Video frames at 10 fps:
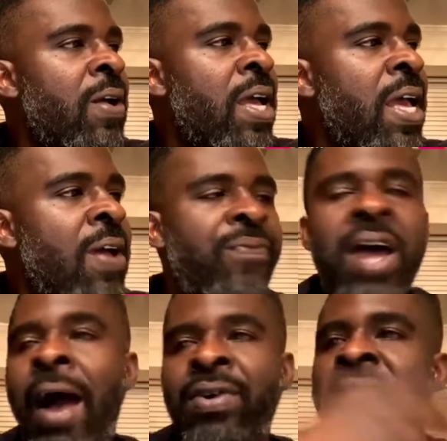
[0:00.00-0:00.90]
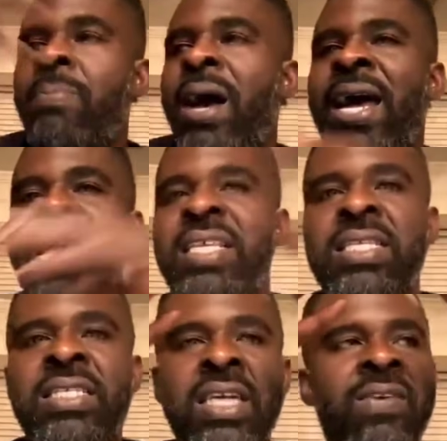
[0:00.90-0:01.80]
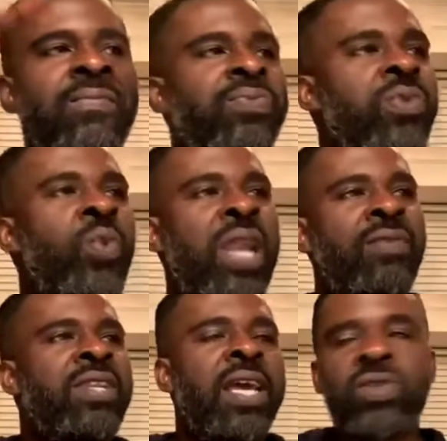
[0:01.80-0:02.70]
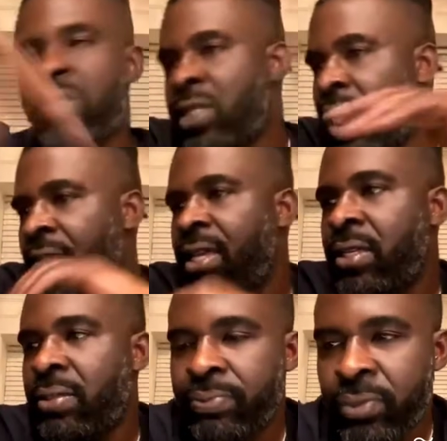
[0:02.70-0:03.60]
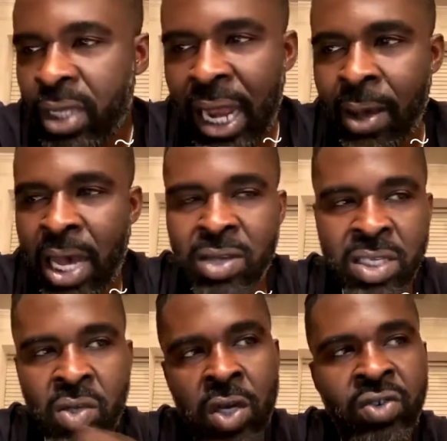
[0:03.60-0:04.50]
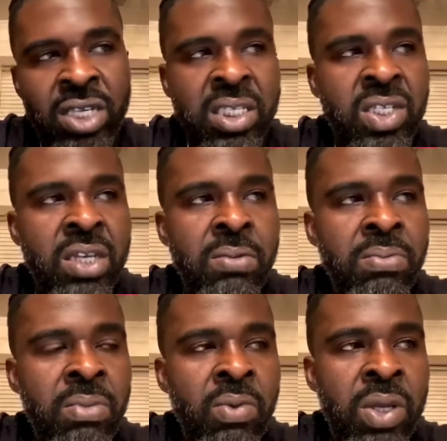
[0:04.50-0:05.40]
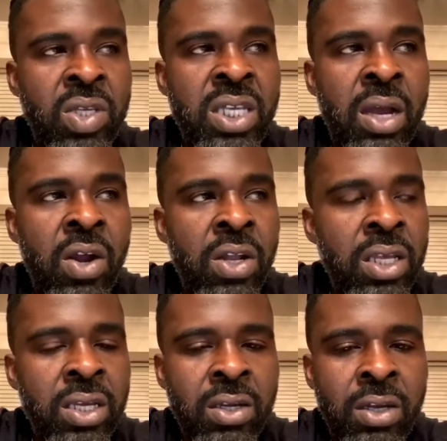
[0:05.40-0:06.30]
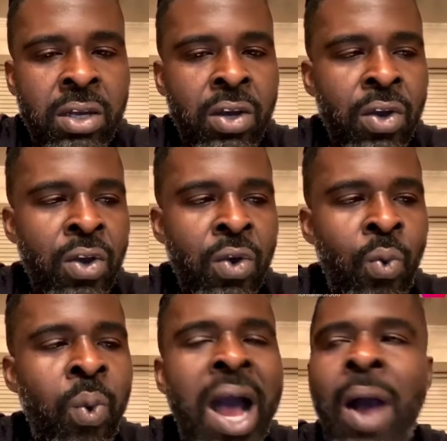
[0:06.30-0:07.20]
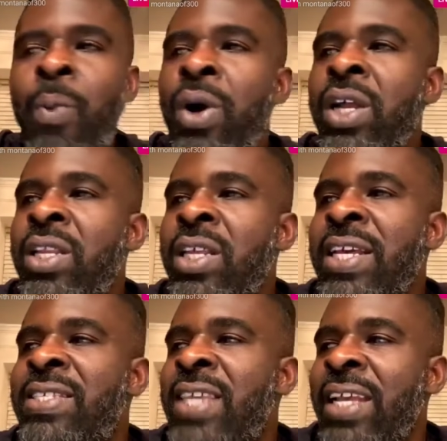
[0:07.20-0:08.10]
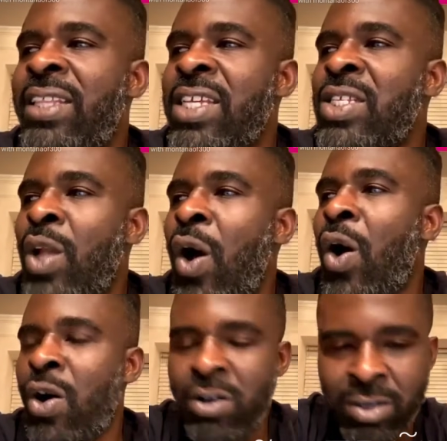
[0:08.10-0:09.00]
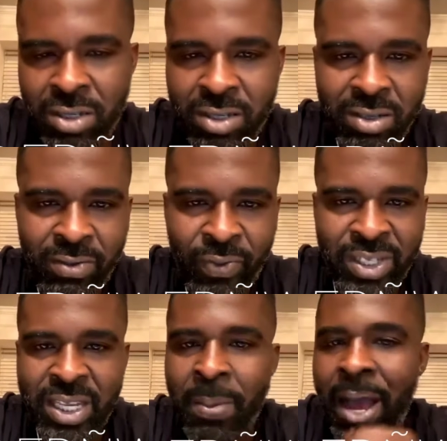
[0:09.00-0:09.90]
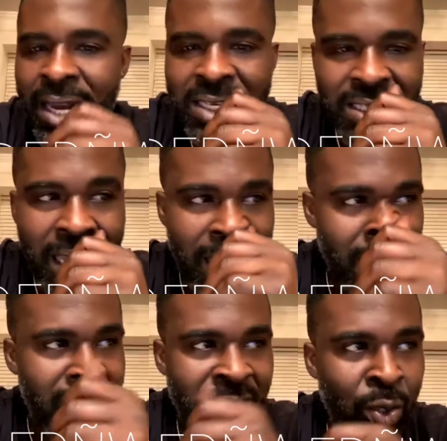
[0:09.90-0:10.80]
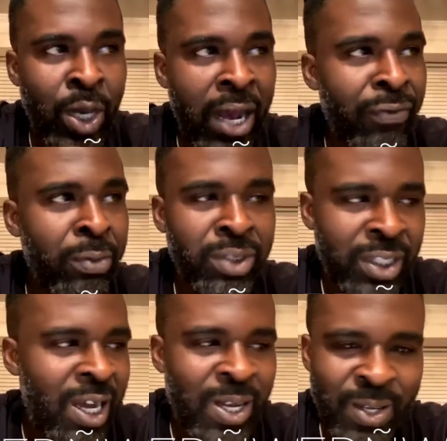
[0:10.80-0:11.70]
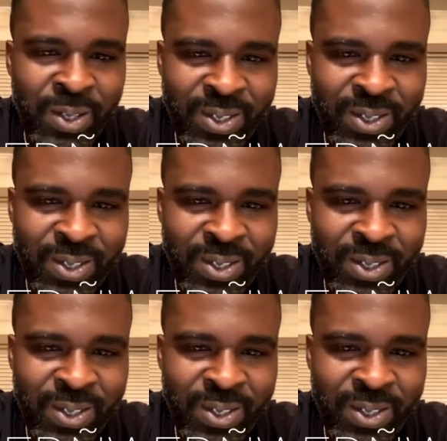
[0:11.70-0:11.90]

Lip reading: if I was somebody that just took whatever niggas were saying, and I was just going to address the shit you said earlier, why would it take this long for somebody to say you're not from Chicago?